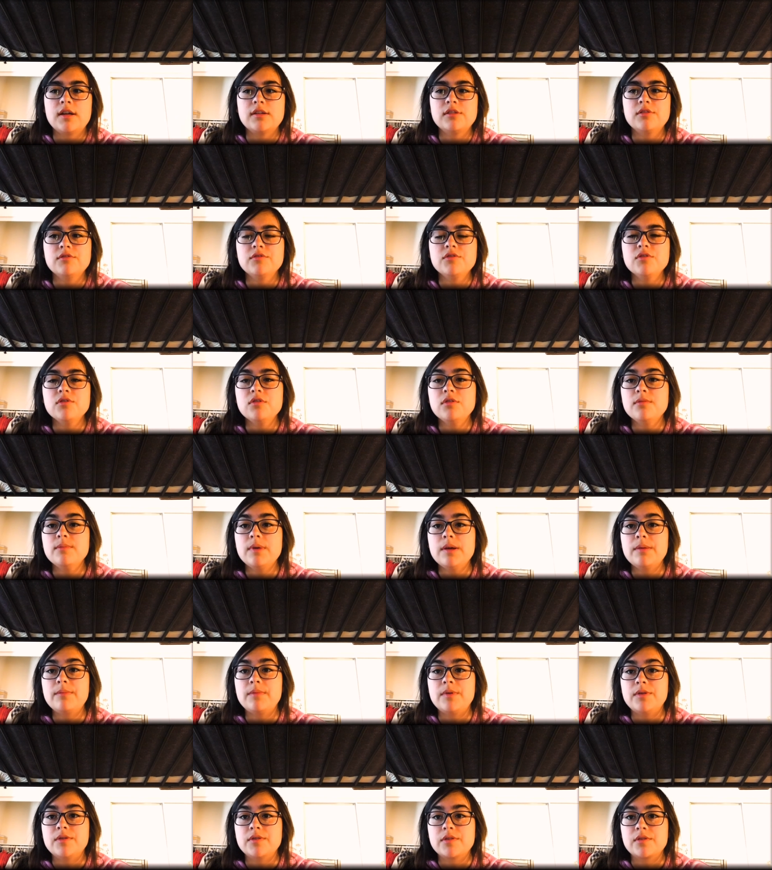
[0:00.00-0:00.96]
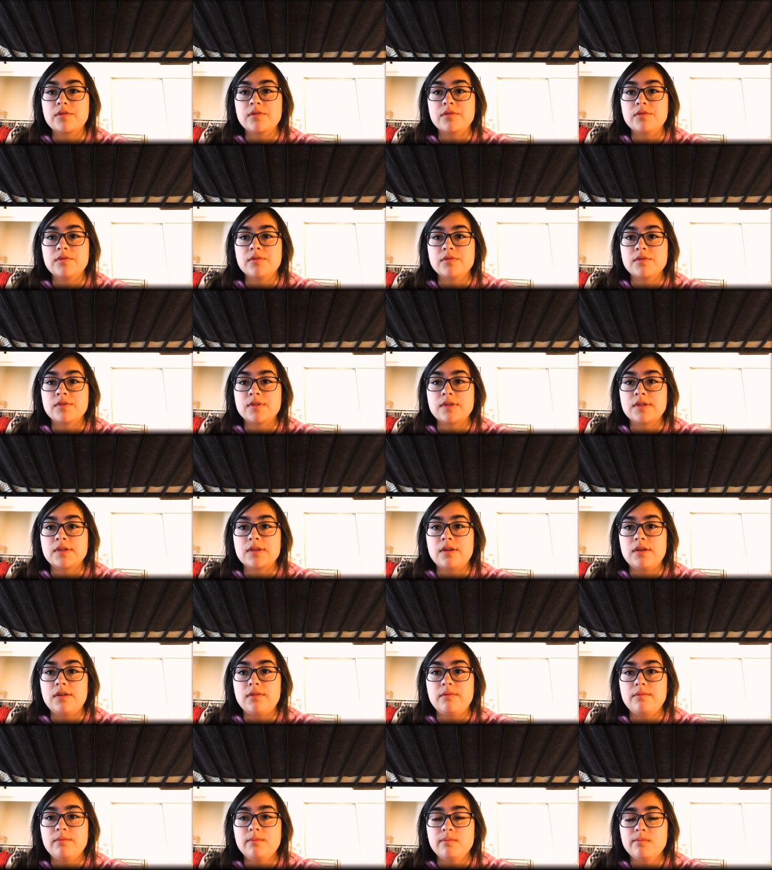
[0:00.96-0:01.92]
Those are all my musicals.
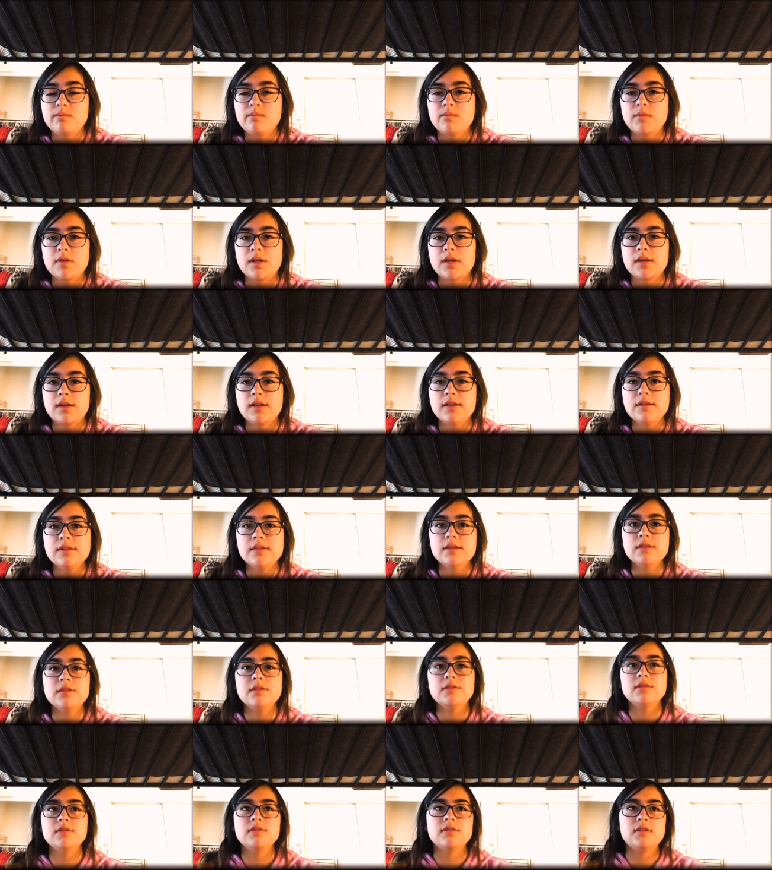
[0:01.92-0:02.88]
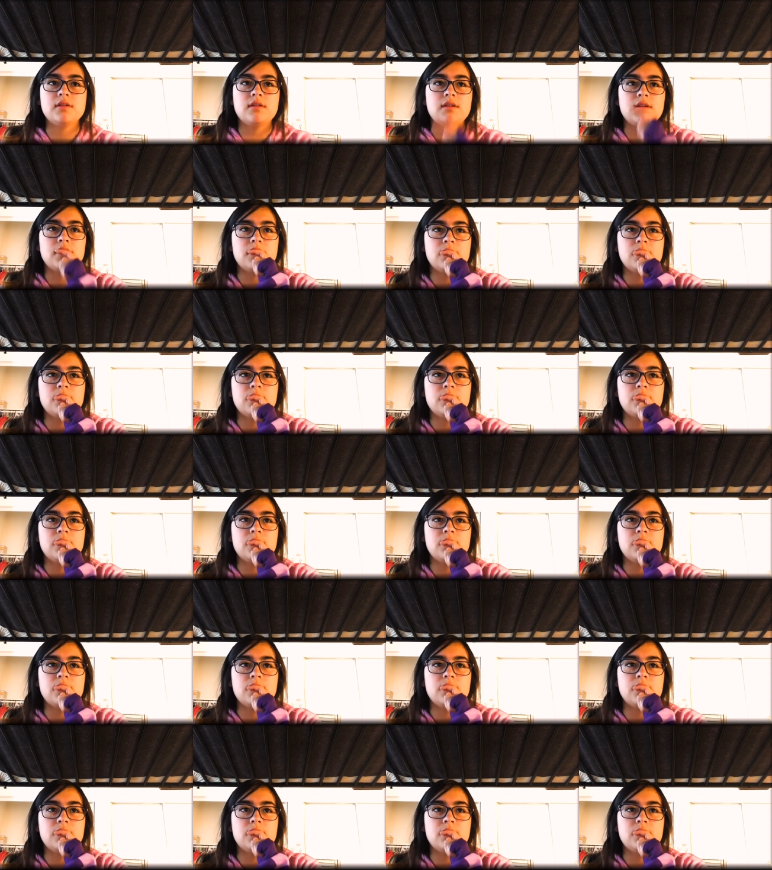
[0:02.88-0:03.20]
I guess I'll